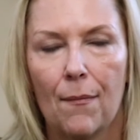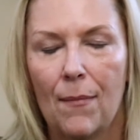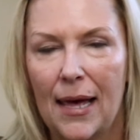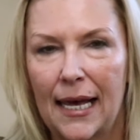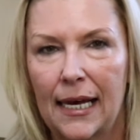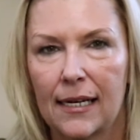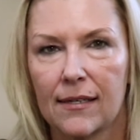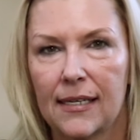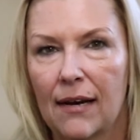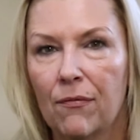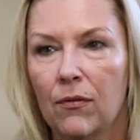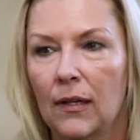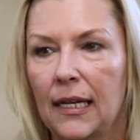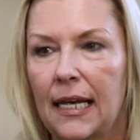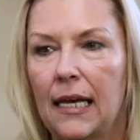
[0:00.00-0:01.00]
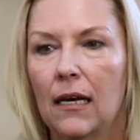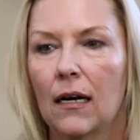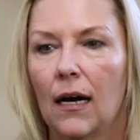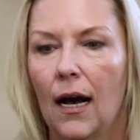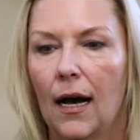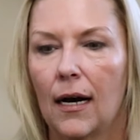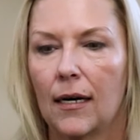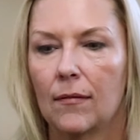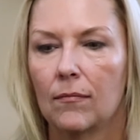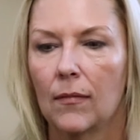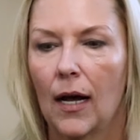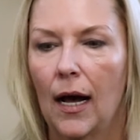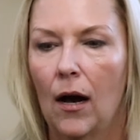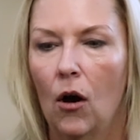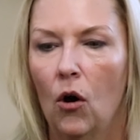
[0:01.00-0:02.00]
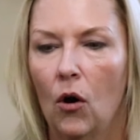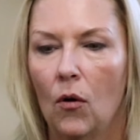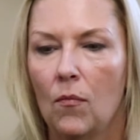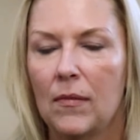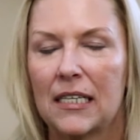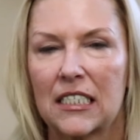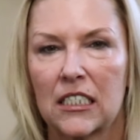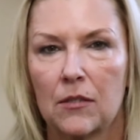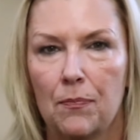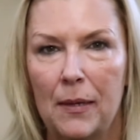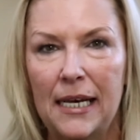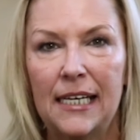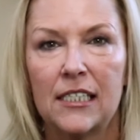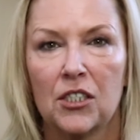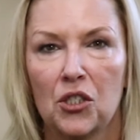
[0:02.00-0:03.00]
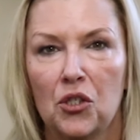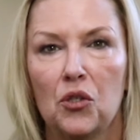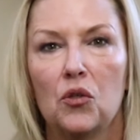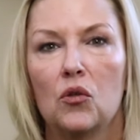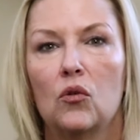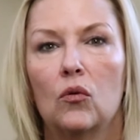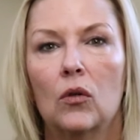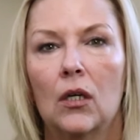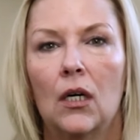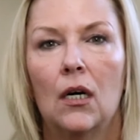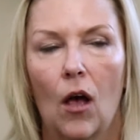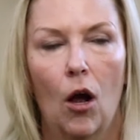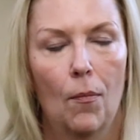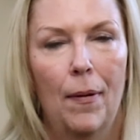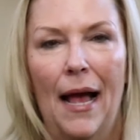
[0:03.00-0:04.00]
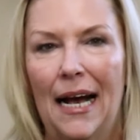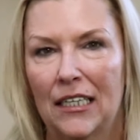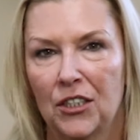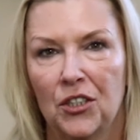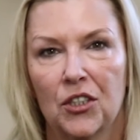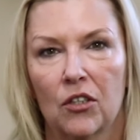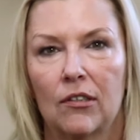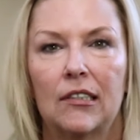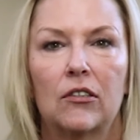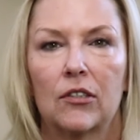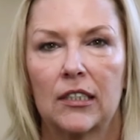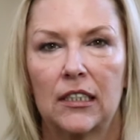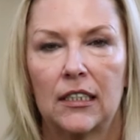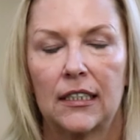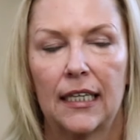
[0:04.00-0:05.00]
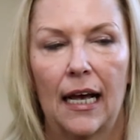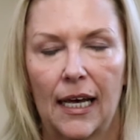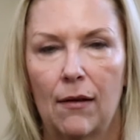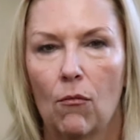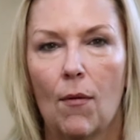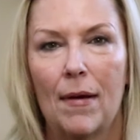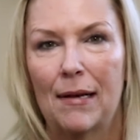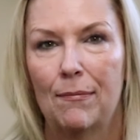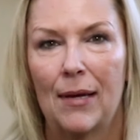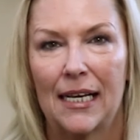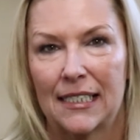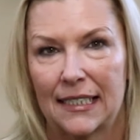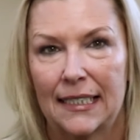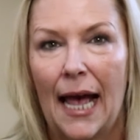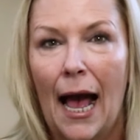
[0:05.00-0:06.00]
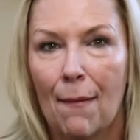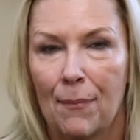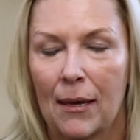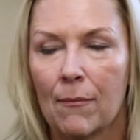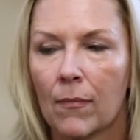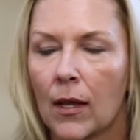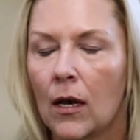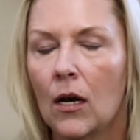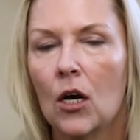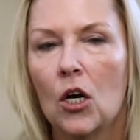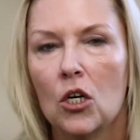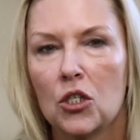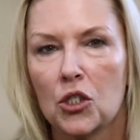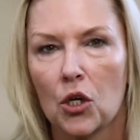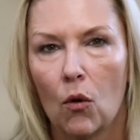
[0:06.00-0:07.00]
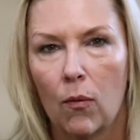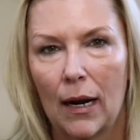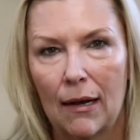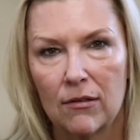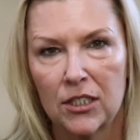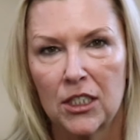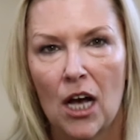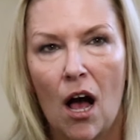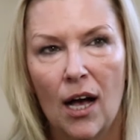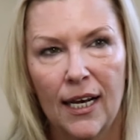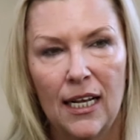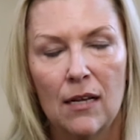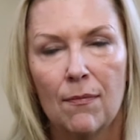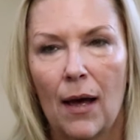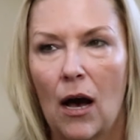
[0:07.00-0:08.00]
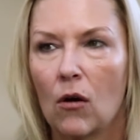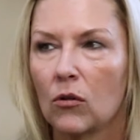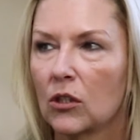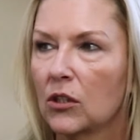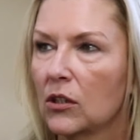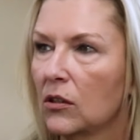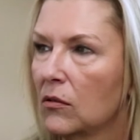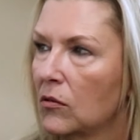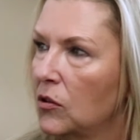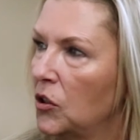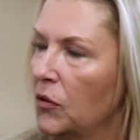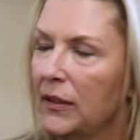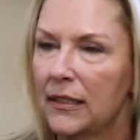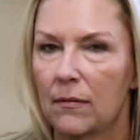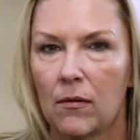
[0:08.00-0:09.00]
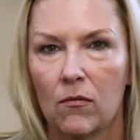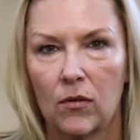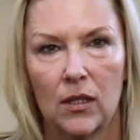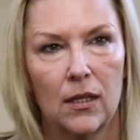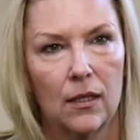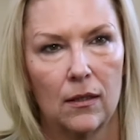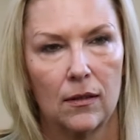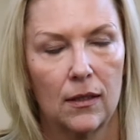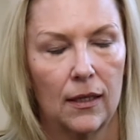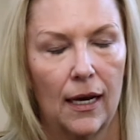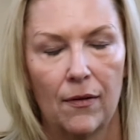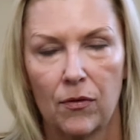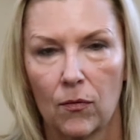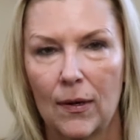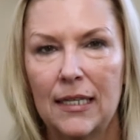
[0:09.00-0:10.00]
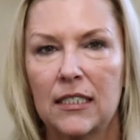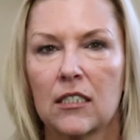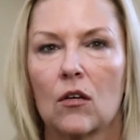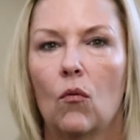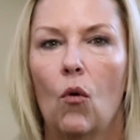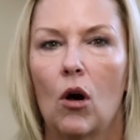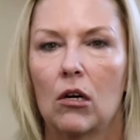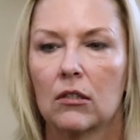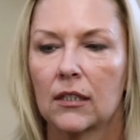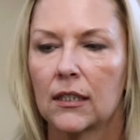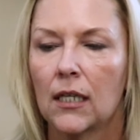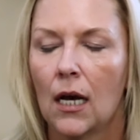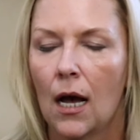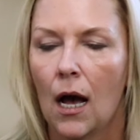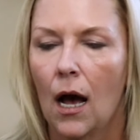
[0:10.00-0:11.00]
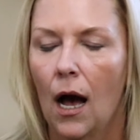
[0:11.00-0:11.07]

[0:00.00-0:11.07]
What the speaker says: make it definitely a home that speaks to our passions, our interests, and what makes us happy. So when I was talking about doing something with the rest of the walls,